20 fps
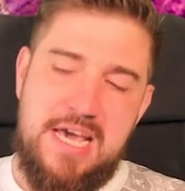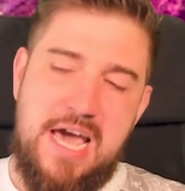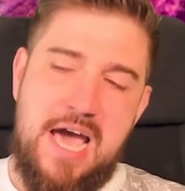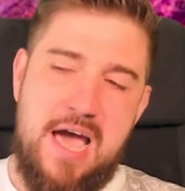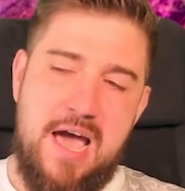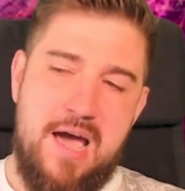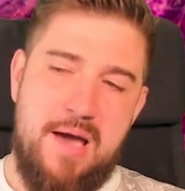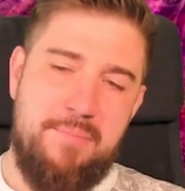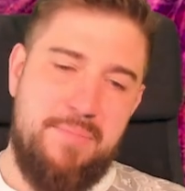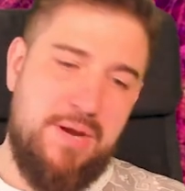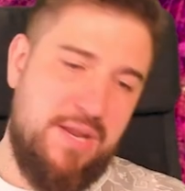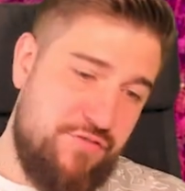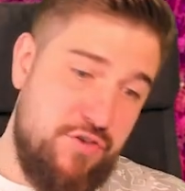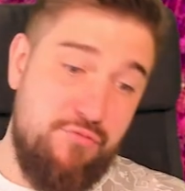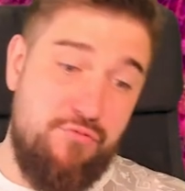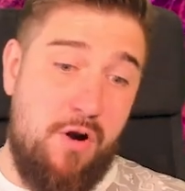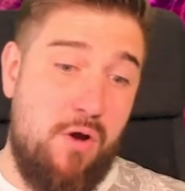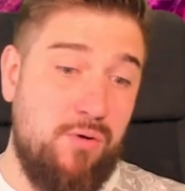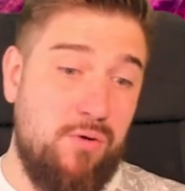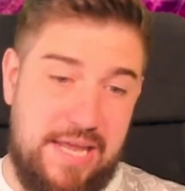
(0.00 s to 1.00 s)
But if
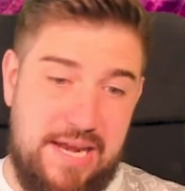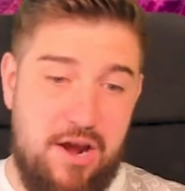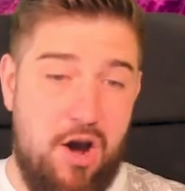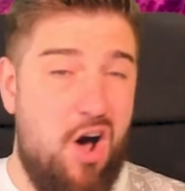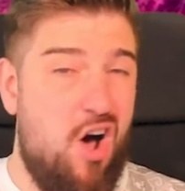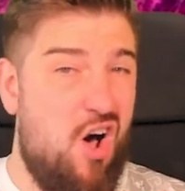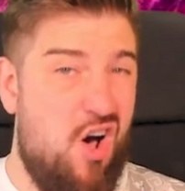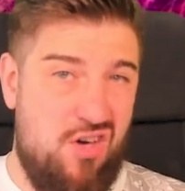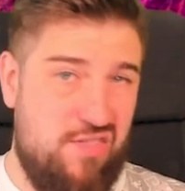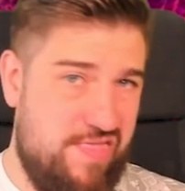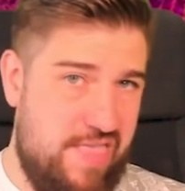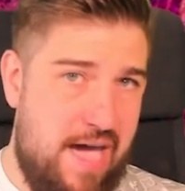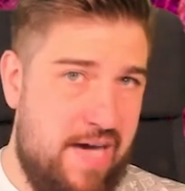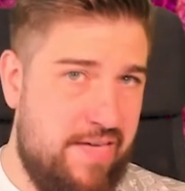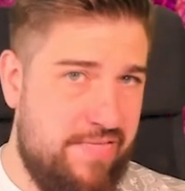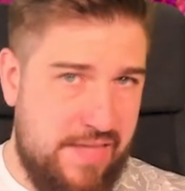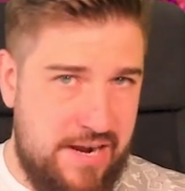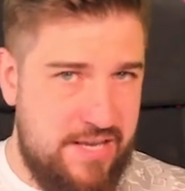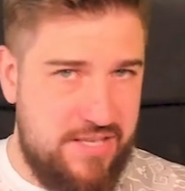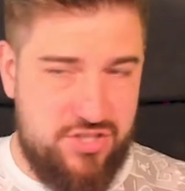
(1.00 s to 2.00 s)
you roll in hot on
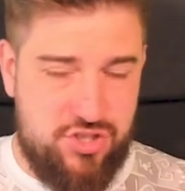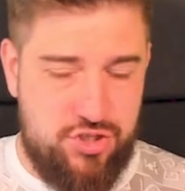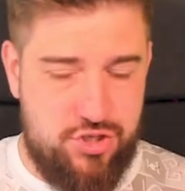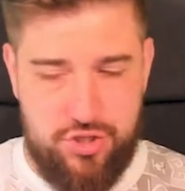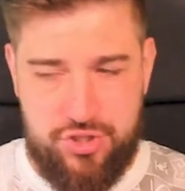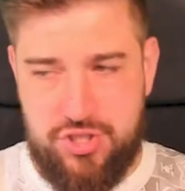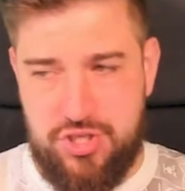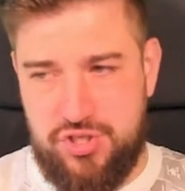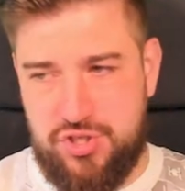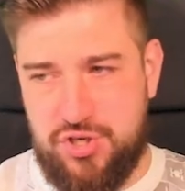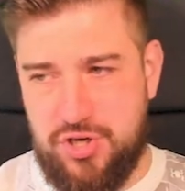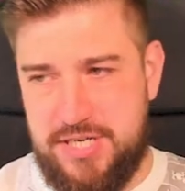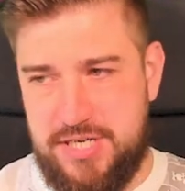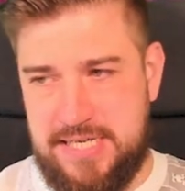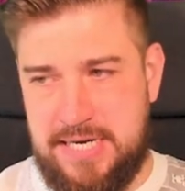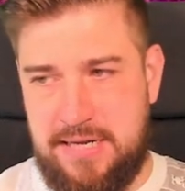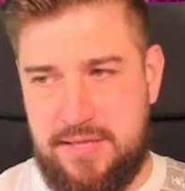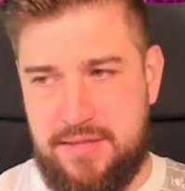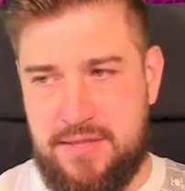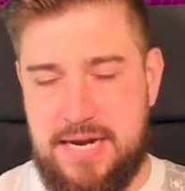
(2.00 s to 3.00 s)
that, then it's just as good
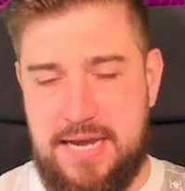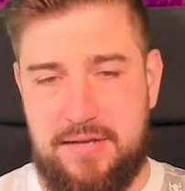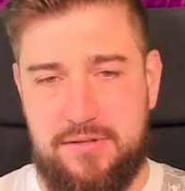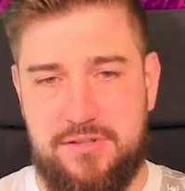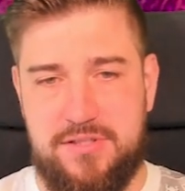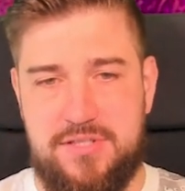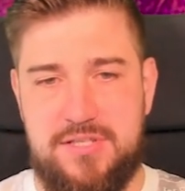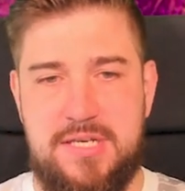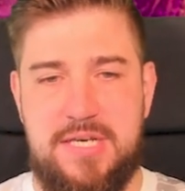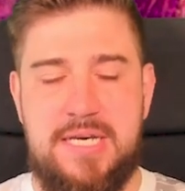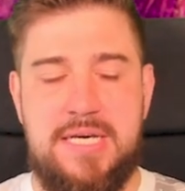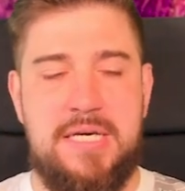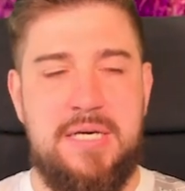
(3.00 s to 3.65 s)
as anything else.